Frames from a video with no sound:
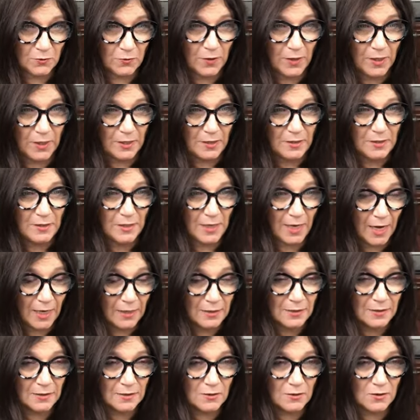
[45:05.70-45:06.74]
Joy,
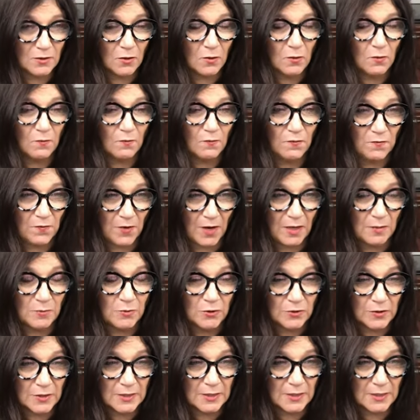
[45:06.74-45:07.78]
yes. So
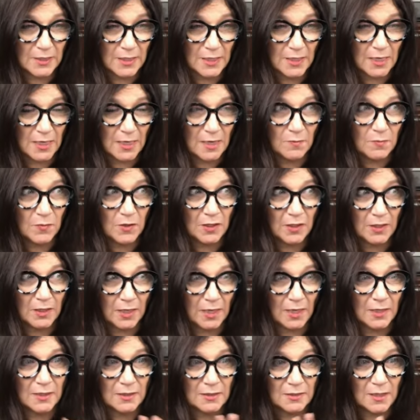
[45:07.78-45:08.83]
fiber is key, but
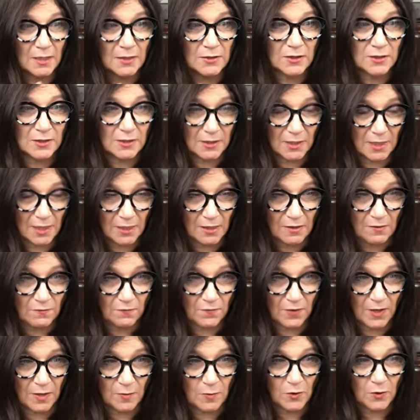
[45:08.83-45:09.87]
again, it's not just any
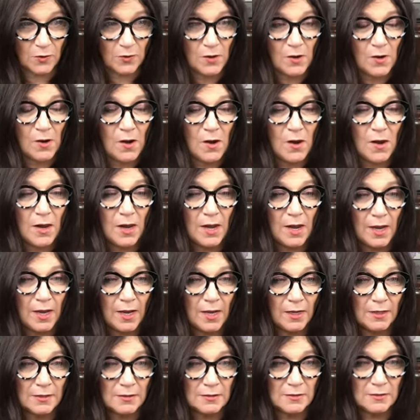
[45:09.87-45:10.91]
fiber
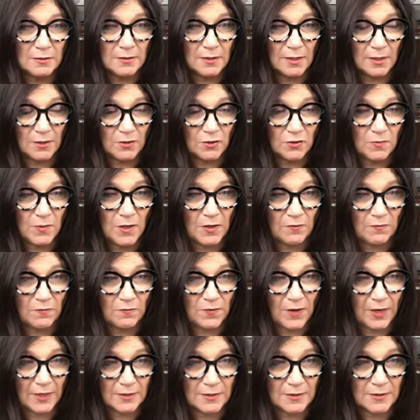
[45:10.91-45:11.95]
and the intermittent
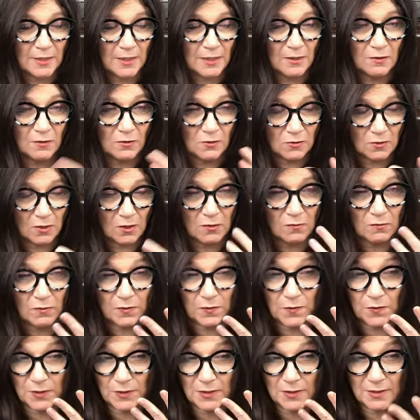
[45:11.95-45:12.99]
fasting along
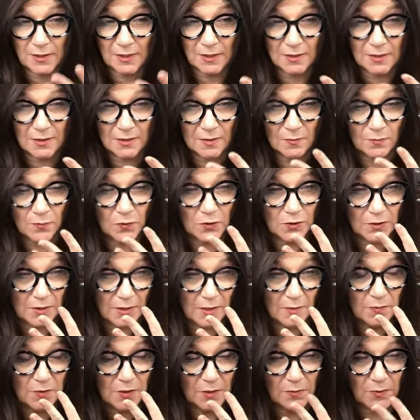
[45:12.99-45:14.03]
with the six simple
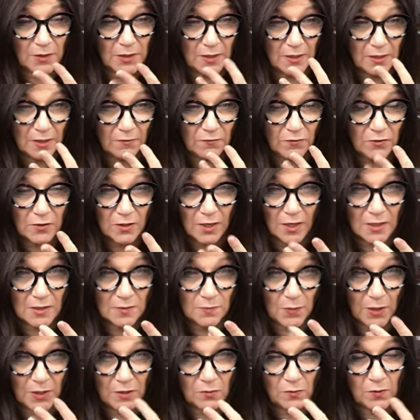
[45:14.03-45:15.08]
tips I'm going to give you
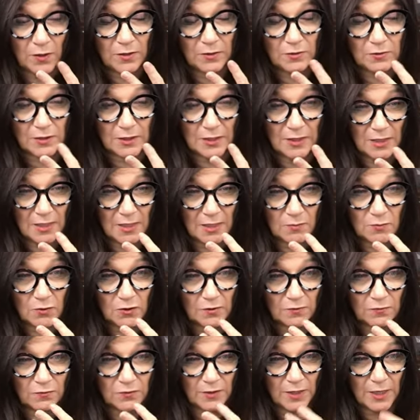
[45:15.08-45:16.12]
guys. By the way, there's an
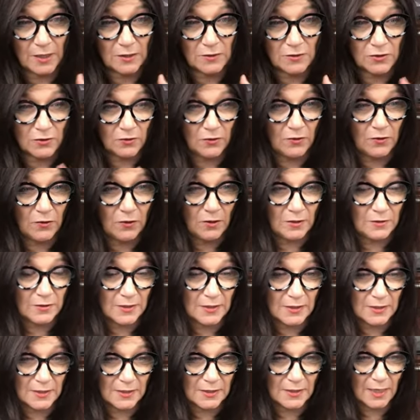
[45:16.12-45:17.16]
ebook for that. I'll show you all
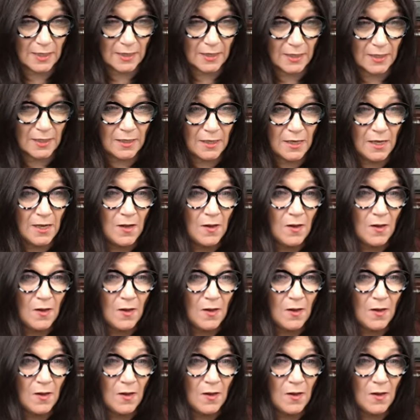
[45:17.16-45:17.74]
this in a second.